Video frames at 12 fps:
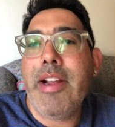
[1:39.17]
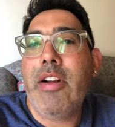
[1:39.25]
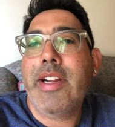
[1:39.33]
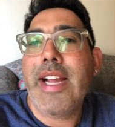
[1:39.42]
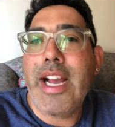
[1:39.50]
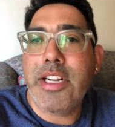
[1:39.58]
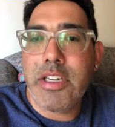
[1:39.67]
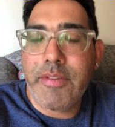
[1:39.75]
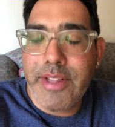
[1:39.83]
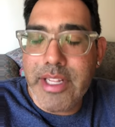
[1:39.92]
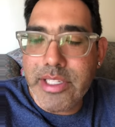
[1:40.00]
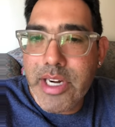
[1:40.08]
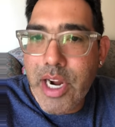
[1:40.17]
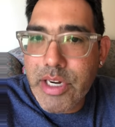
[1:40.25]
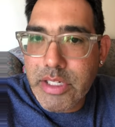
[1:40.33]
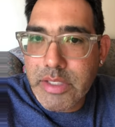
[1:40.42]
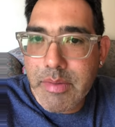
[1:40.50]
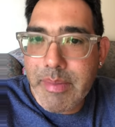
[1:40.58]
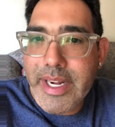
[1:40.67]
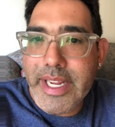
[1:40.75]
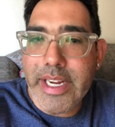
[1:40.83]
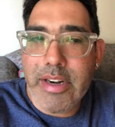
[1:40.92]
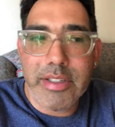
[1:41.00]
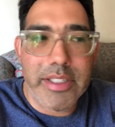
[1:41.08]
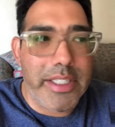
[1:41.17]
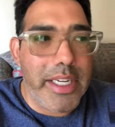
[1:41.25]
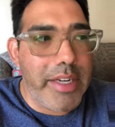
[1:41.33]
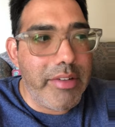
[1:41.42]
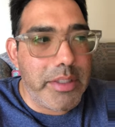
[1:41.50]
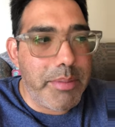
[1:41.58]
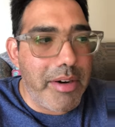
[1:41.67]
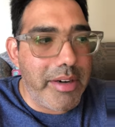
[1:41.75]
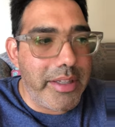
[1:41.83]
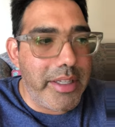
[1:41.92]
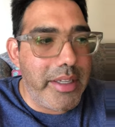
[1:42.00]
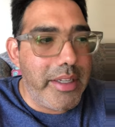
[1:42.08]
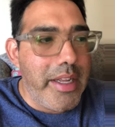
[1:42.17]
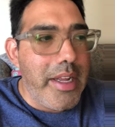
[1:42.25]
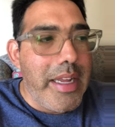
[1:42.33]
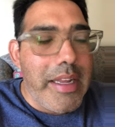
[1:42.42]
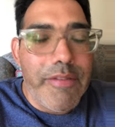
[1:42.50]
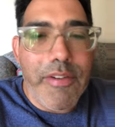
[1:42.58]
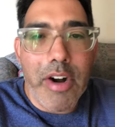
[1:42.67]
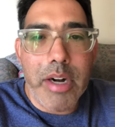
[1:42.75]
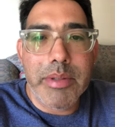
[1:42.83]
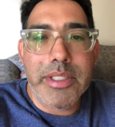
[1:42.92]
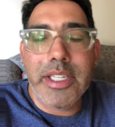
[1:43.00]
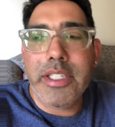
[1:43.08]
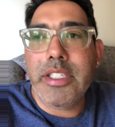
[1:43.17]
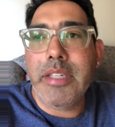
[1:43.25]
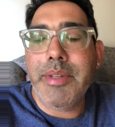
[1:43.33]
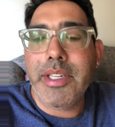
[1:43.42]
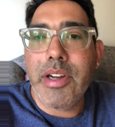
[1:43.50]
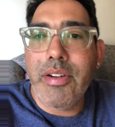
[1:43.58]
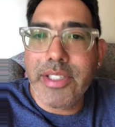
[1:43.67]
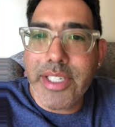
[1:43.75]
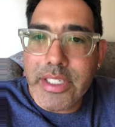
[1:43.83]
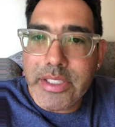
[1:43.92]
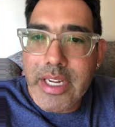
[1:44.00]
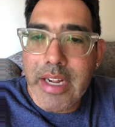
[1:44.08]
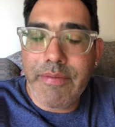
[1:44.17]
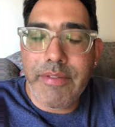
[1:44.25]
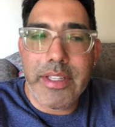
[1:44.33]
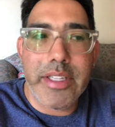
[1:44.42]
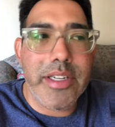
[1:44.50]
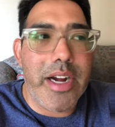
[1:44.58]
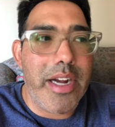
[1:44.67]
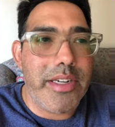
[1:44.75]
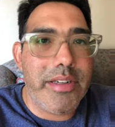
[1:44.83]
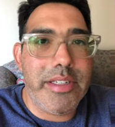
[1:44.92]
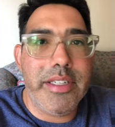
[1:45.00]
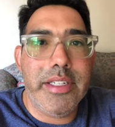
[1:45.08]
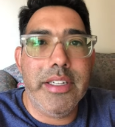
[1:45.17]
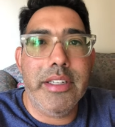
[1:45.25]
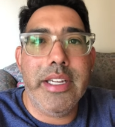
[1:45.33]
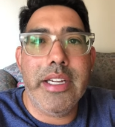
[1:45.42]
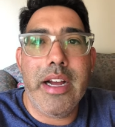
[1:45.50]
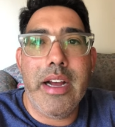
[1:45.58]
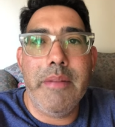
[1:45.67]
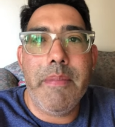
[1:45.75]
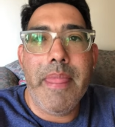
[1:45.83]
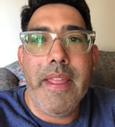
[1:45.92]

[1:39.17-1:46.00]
catcher for the Dodgers for many years, and then he was part of the farm system and coaching staff with the Dodgers until he got